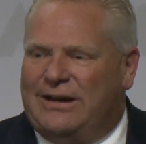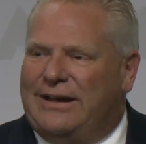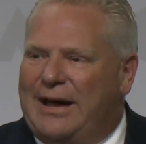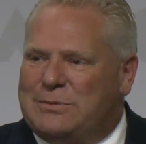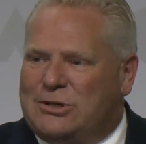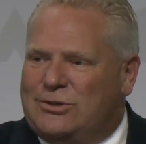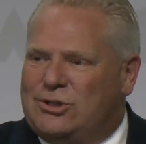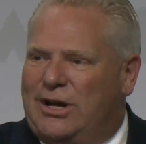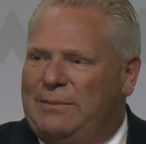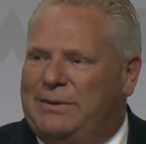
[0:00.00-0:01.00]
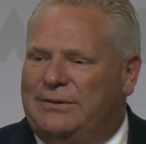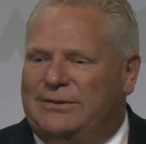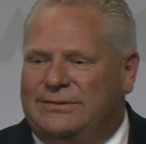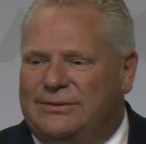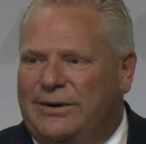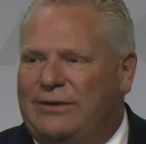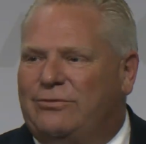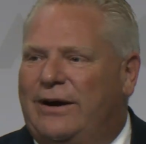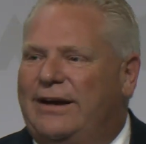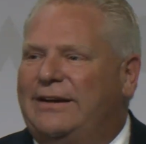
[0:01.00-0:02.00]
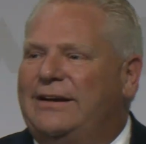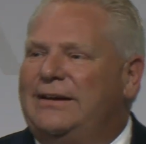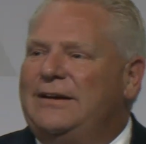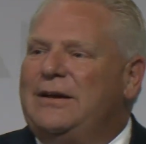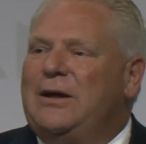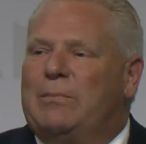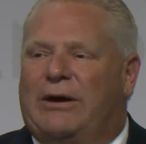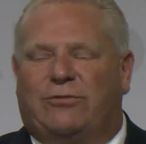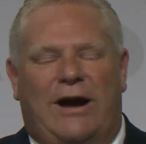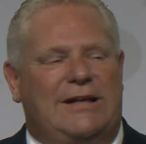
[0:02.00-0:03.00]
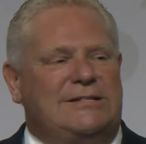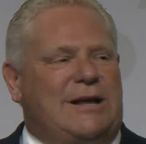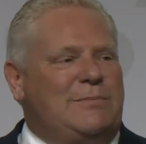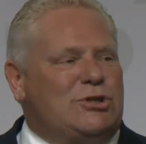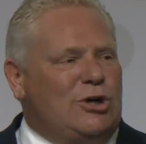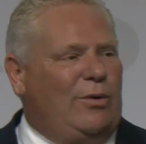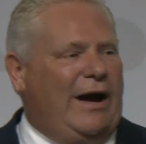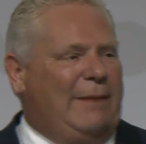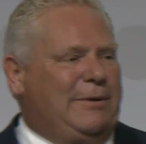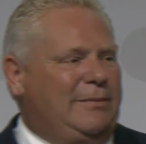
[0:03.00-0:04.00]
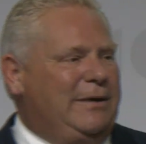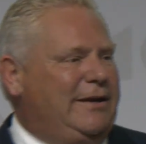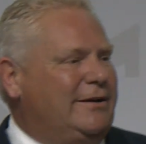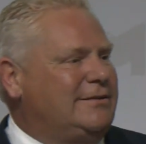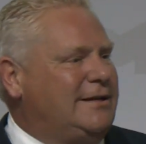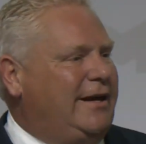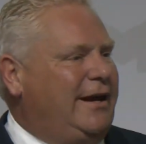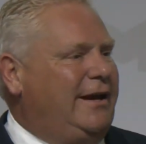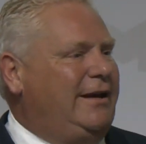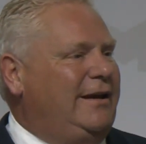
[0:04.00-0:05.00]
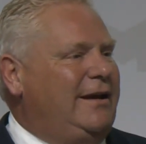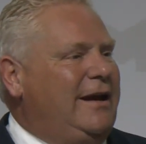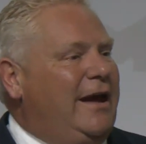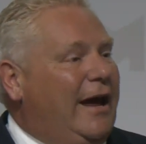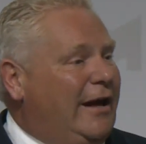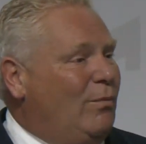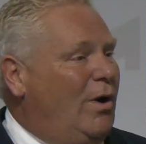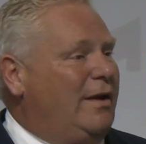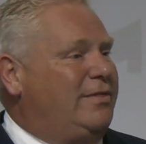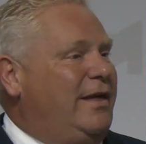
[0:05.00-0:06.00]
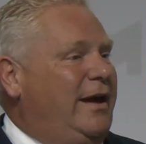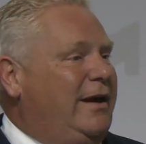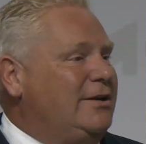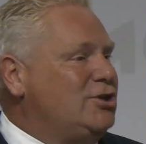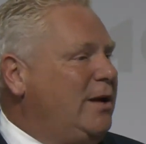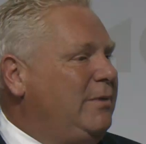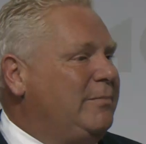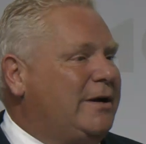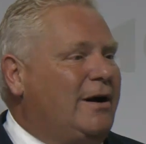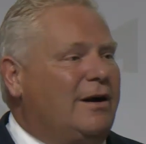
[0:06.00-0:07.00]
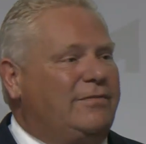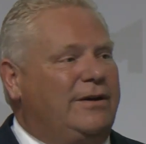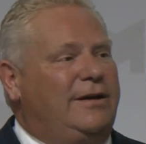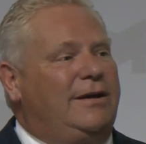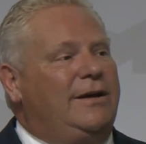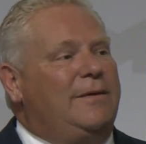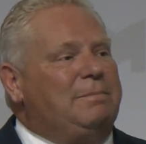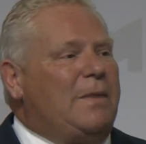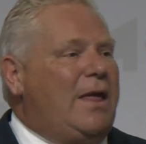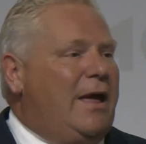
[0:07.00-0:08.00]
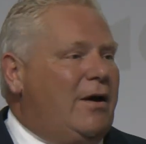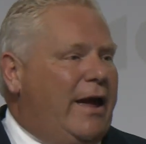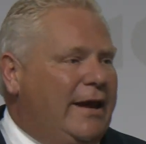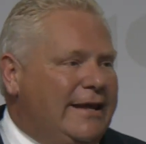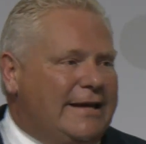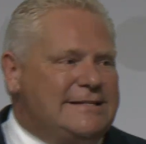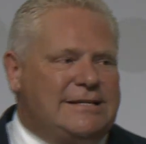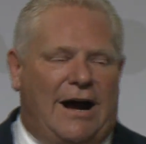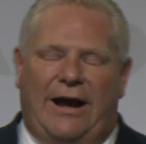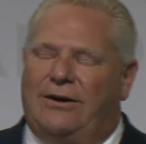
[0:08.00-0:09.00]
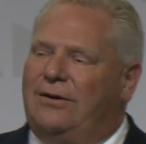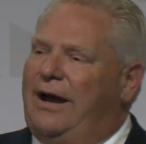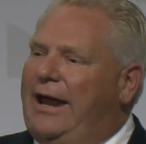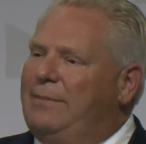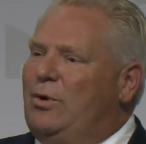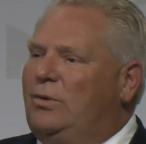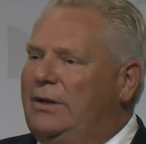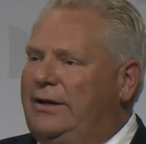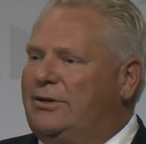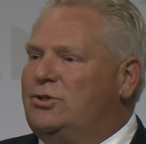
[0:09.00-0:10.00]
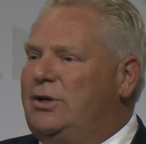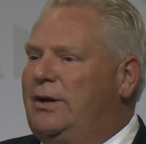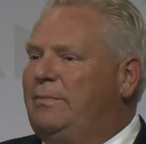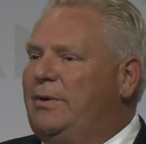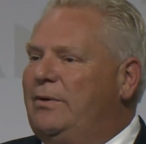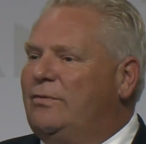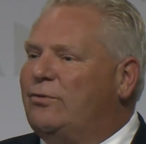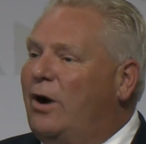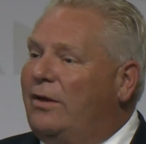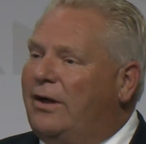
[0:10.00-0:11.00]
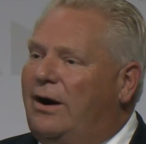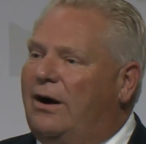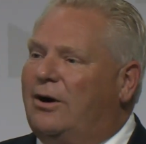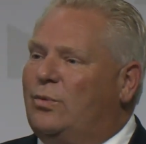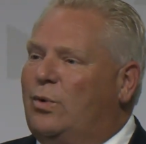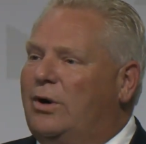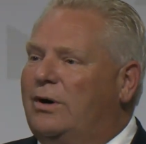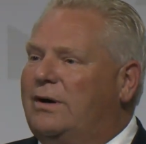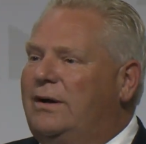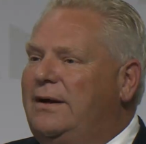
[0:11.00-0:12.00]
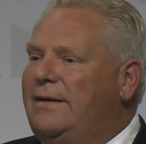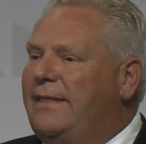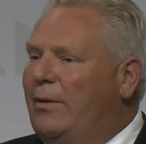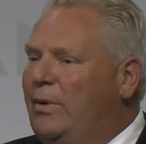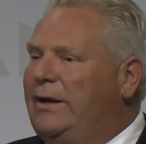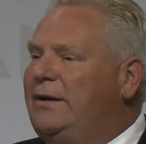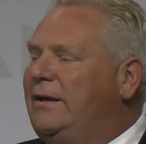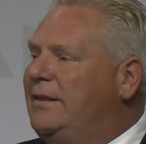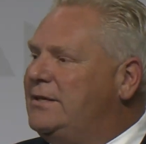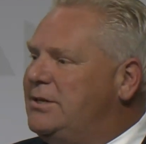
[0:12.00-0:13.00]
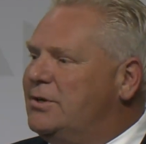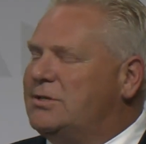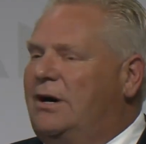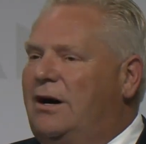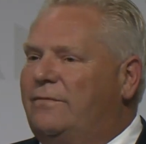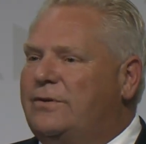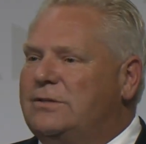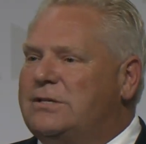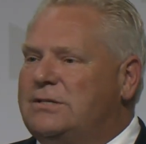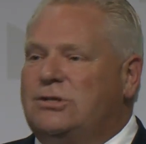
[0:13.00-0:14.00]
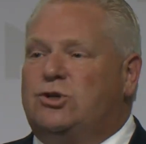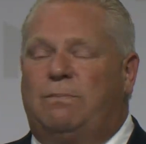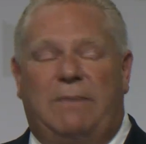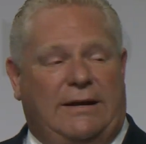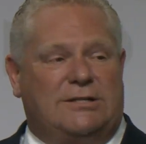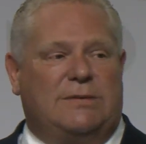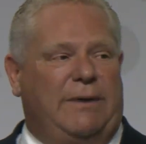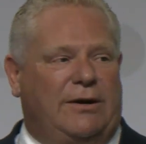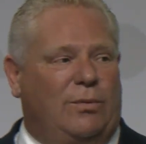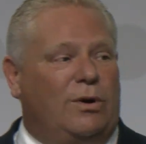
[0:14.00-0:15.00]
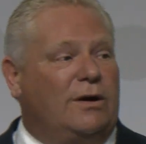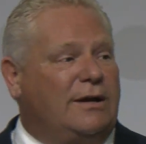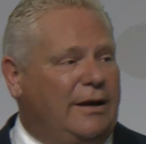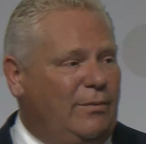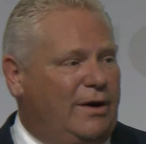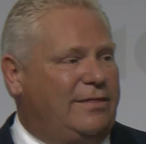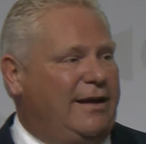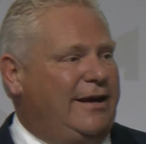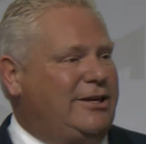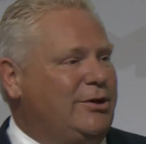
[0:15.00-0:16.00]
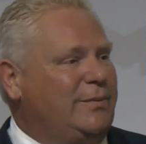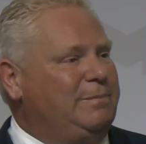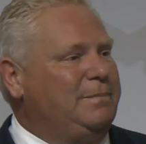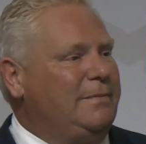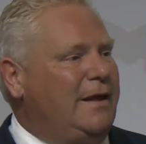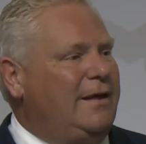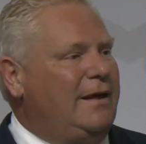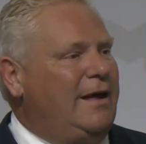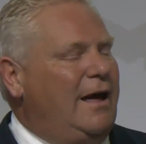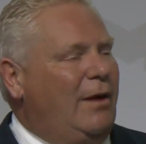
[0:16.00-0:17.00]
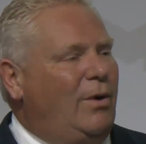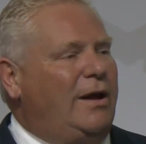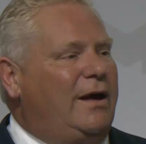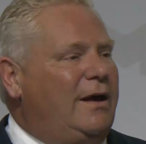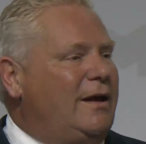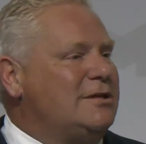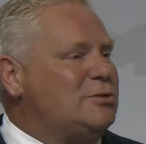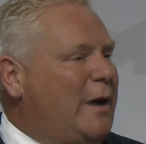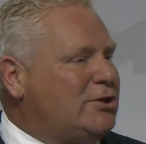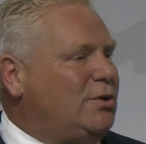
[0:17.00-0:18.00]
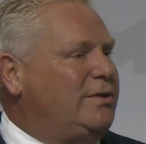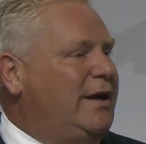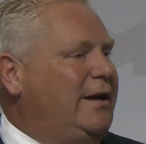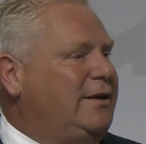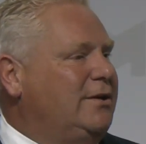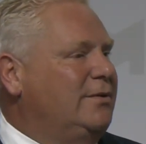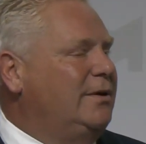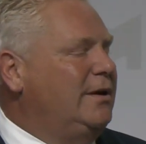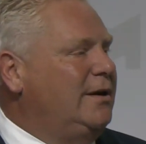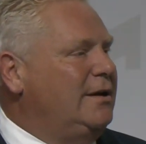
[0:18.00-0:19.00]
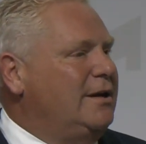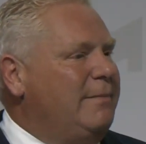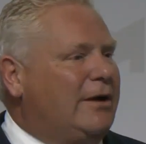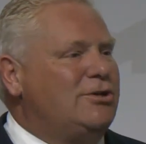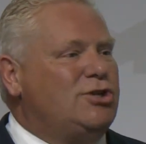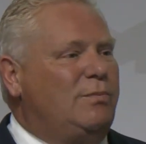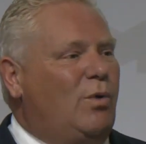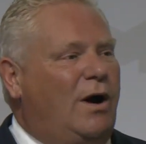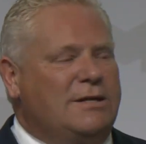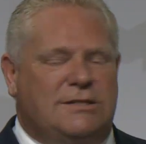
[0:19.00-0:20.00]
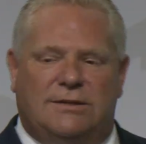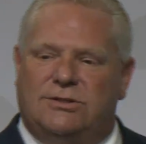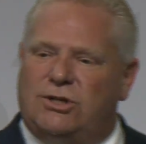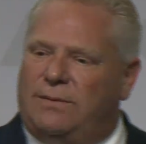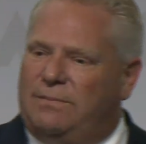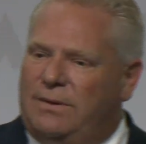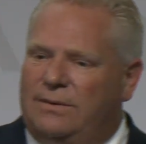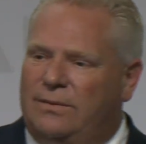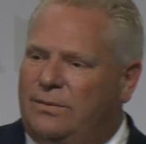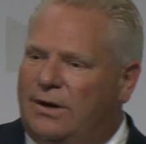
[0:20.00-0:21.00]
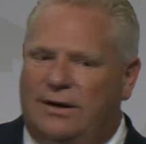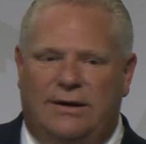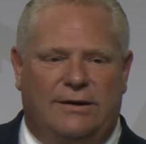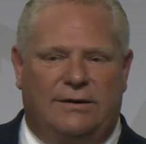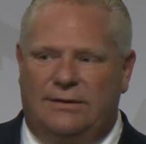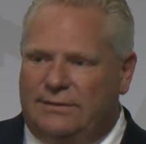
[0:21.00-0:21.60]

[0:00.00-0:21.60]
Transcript: Absolute champion, great friend. My friends, I'm so happy to be here today, and I want to thank Jamie McGarvey and the entire AMO leadership for all the hard work that went into this year's conference. It's a tremendous amount of work, and I want to thank you. I want a special thank you to Mayor Jim Watson. Jim, where are you here?